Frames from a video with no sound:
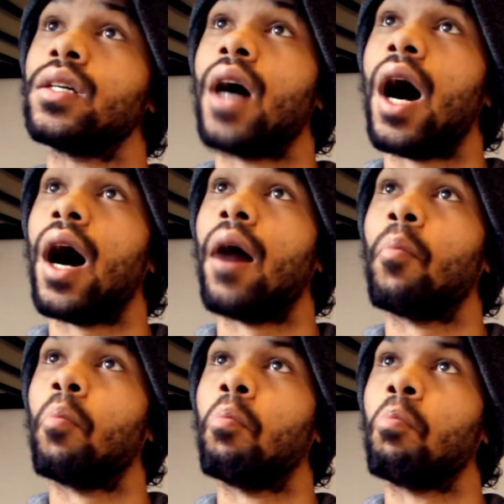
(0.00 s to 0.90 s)

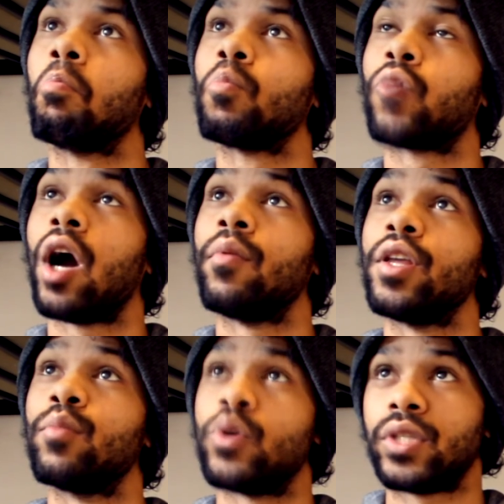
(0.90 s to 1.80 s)
probably
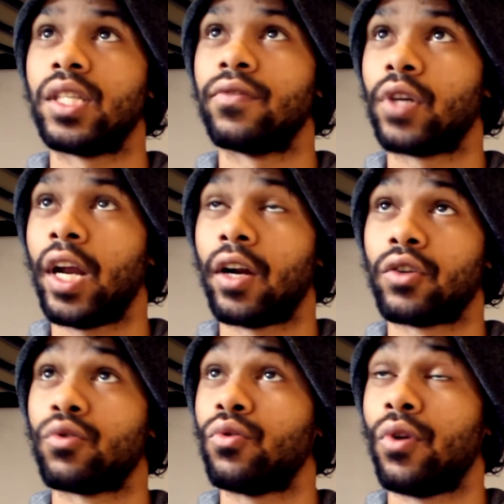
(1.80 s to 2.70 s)
the most evil
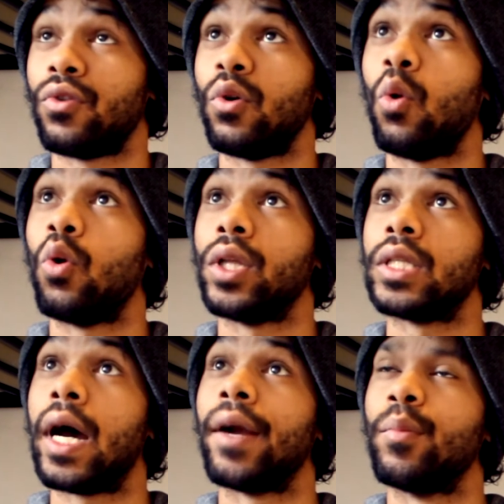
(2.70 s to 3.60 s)
character throughout the whole
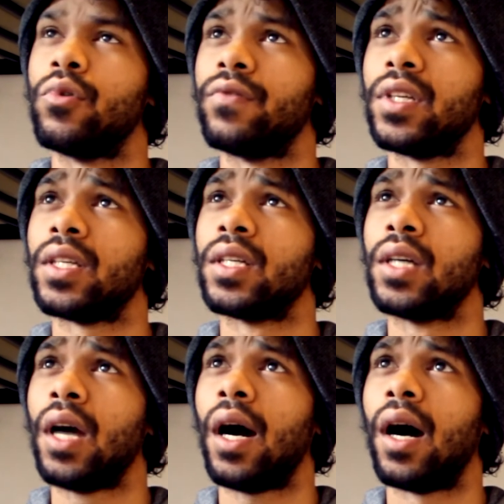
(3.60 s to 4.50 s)
entire movie.
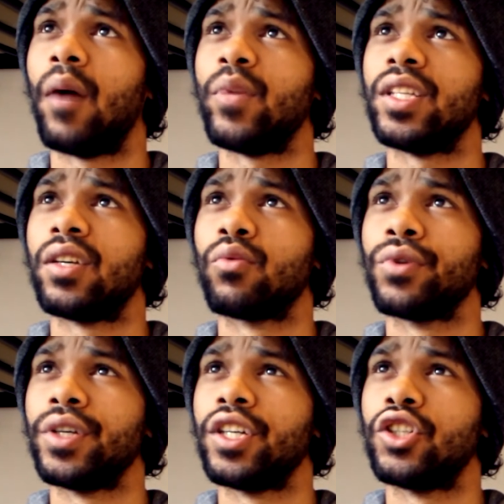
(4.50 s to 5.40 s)
He did a
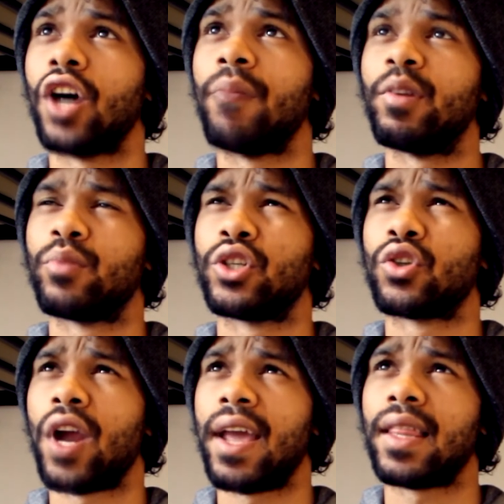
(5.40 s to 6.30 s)
really good job at
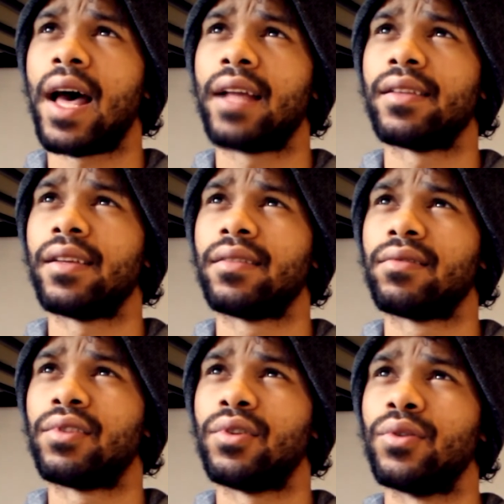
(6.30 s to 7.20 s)
portraying that
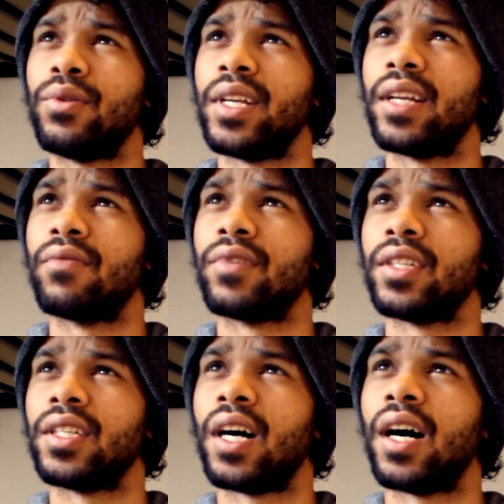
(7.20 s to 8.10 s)
too. He didn't really